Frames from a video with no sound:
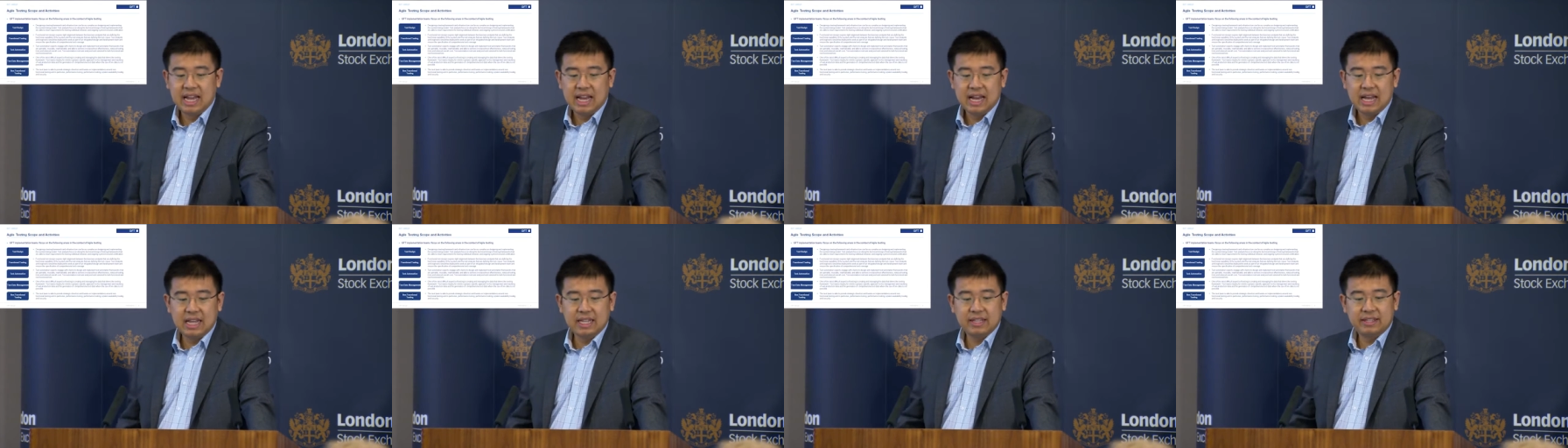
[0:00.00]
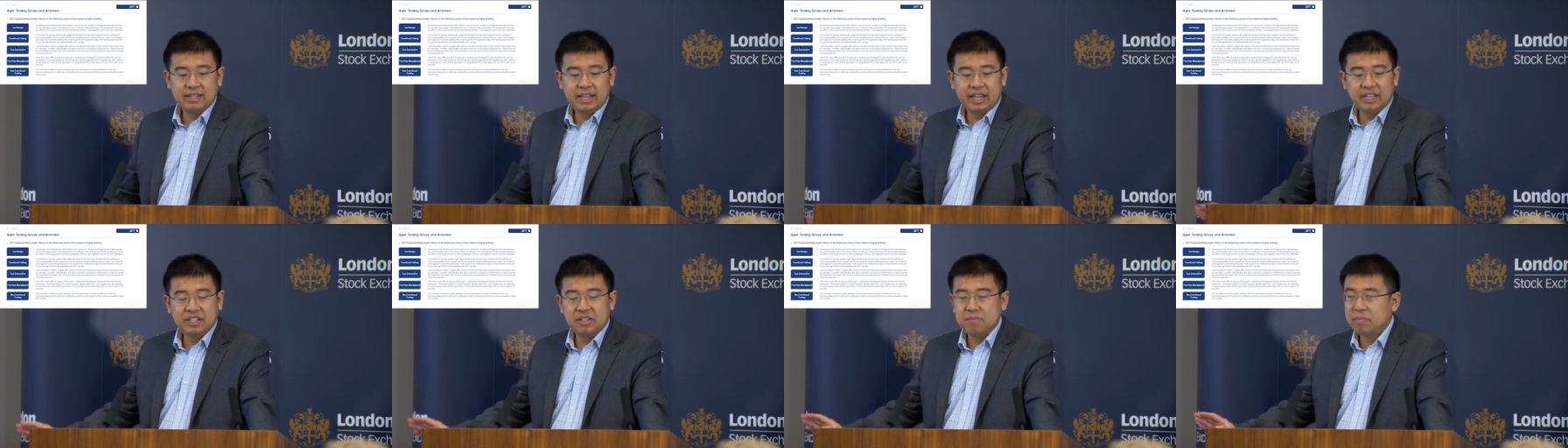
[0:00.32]
And
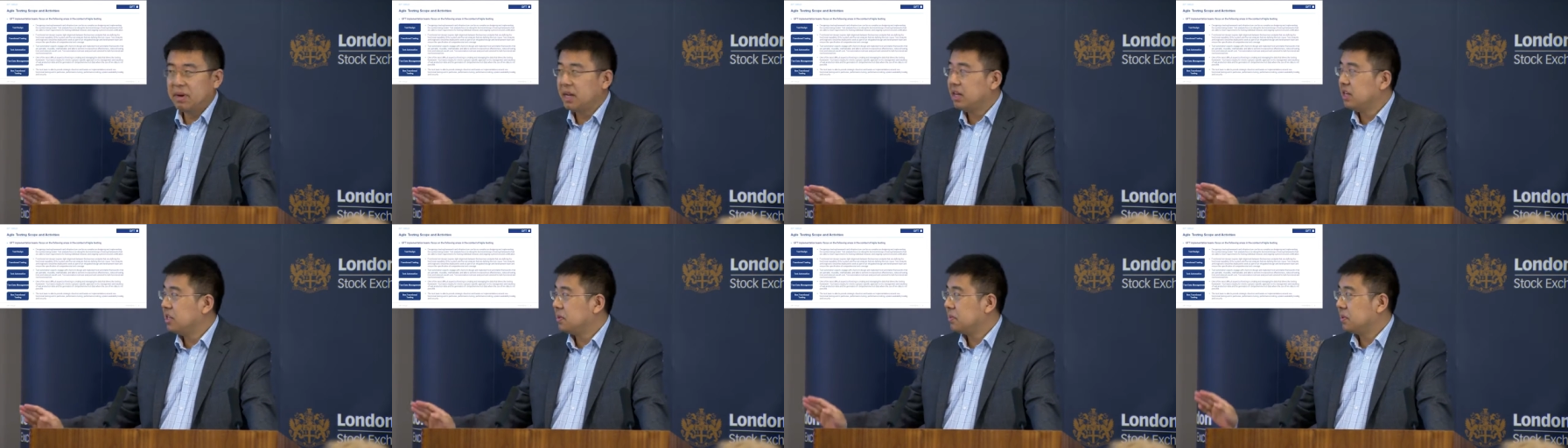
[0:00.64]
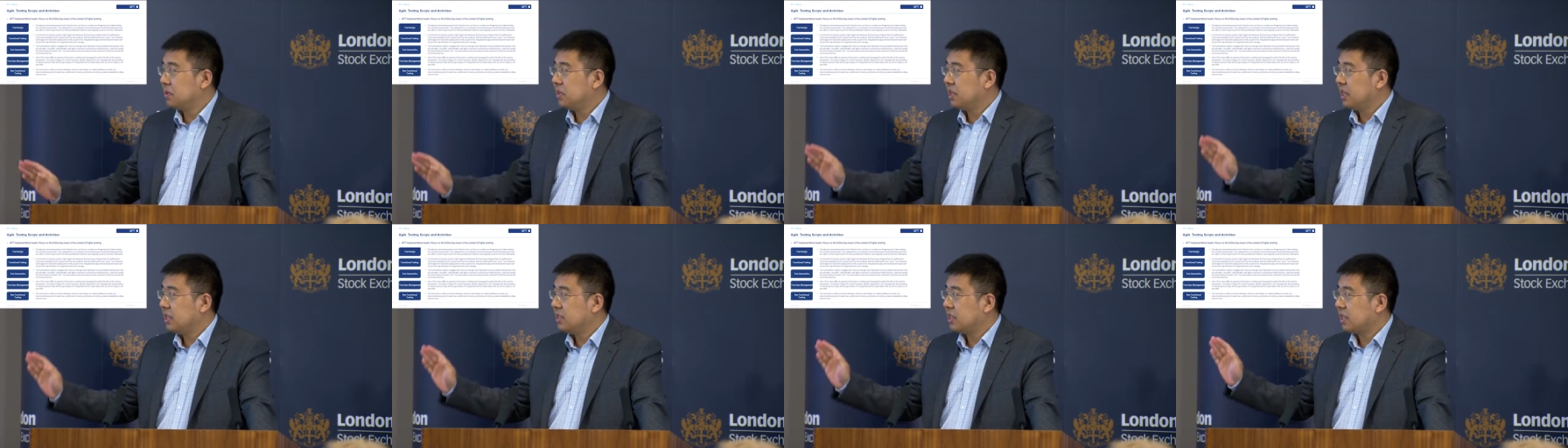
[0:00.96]
data
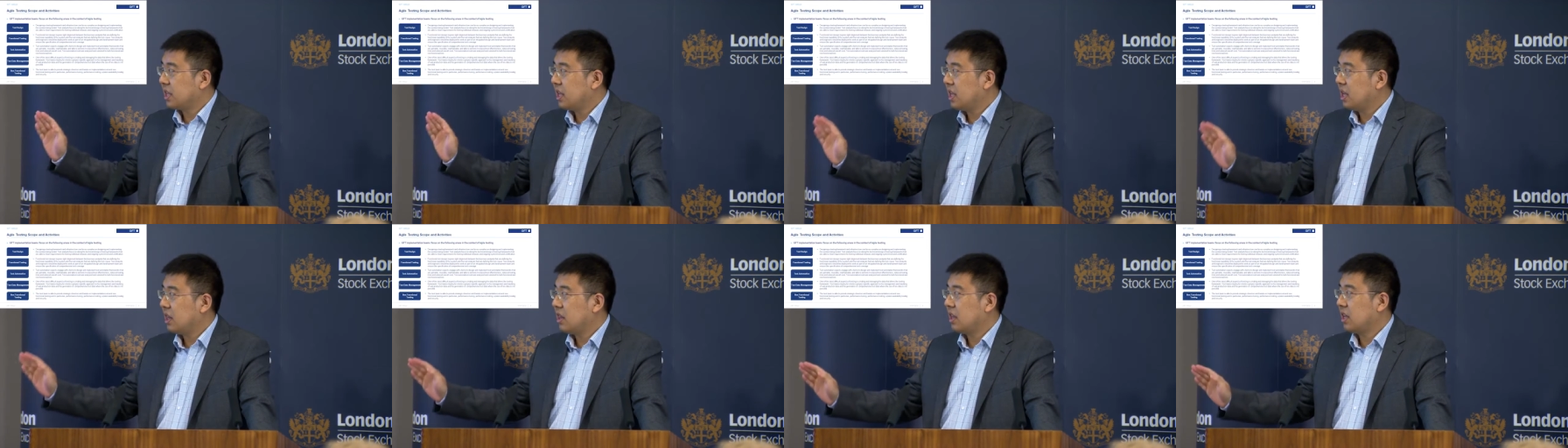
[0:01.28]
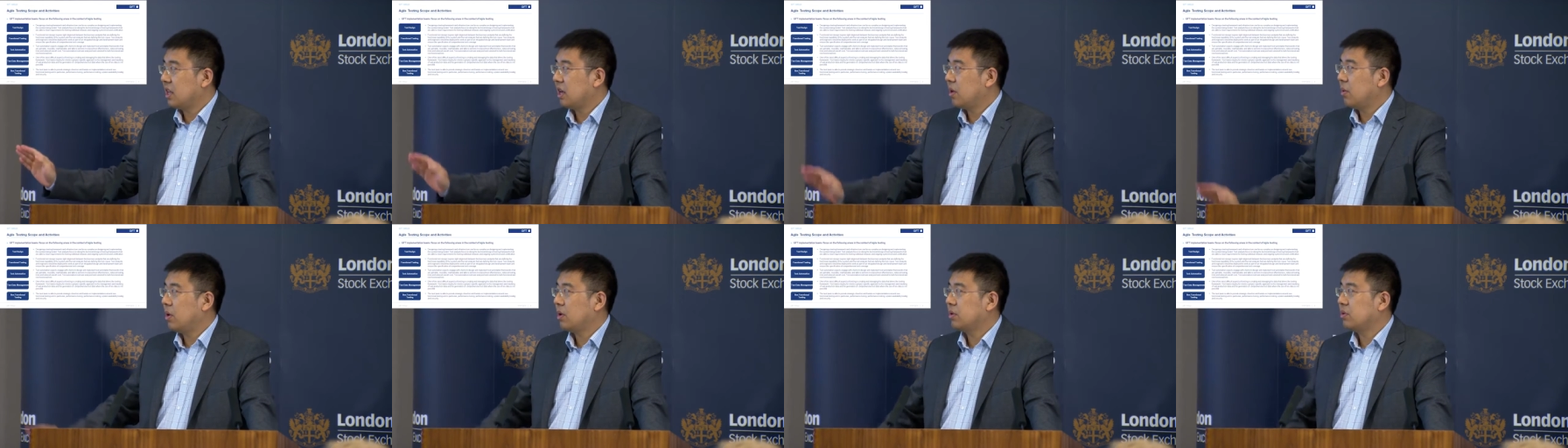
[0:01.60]
management is a key
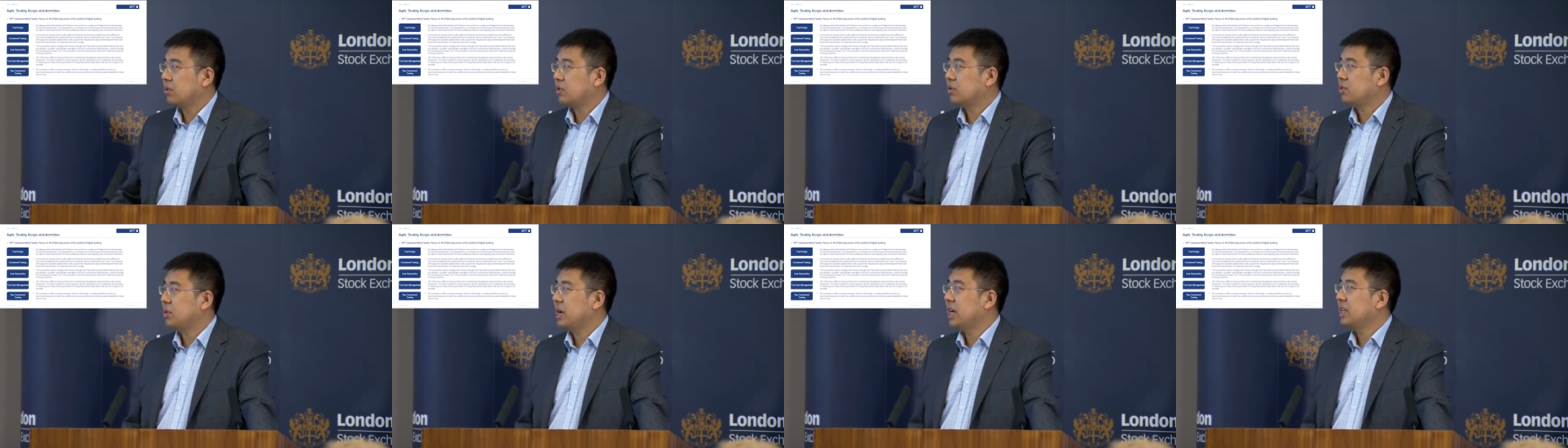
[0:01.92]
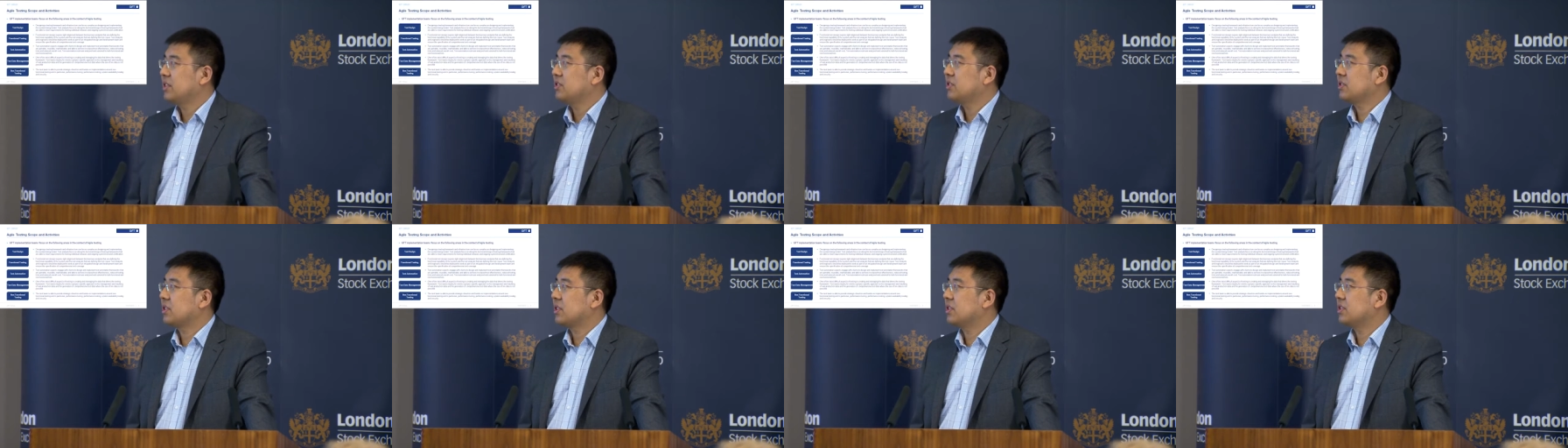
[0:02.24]
thing I want to
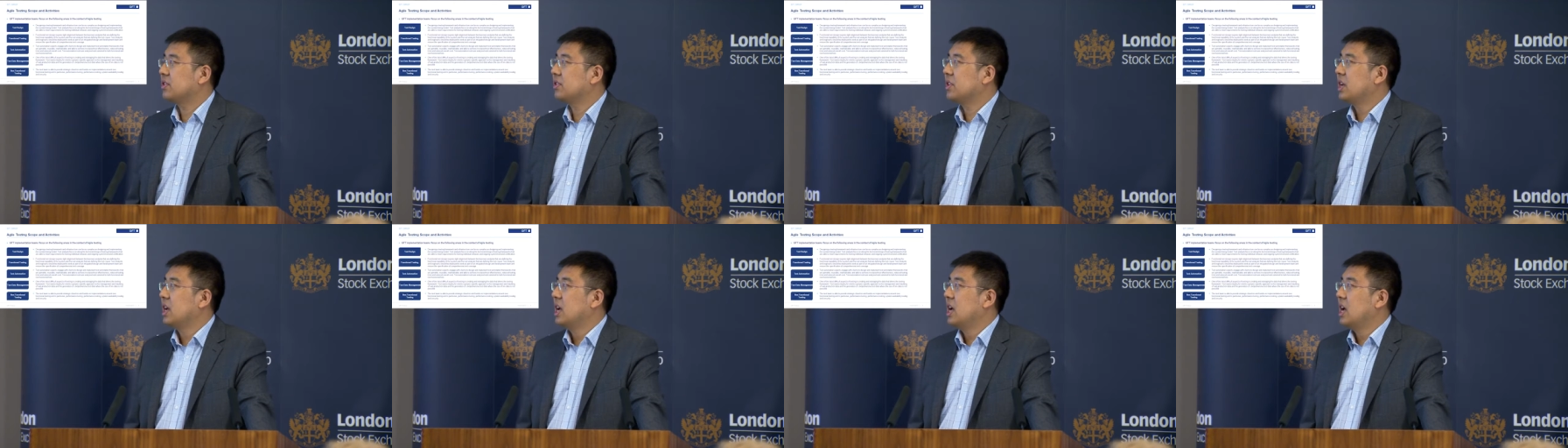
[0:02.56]
stress, because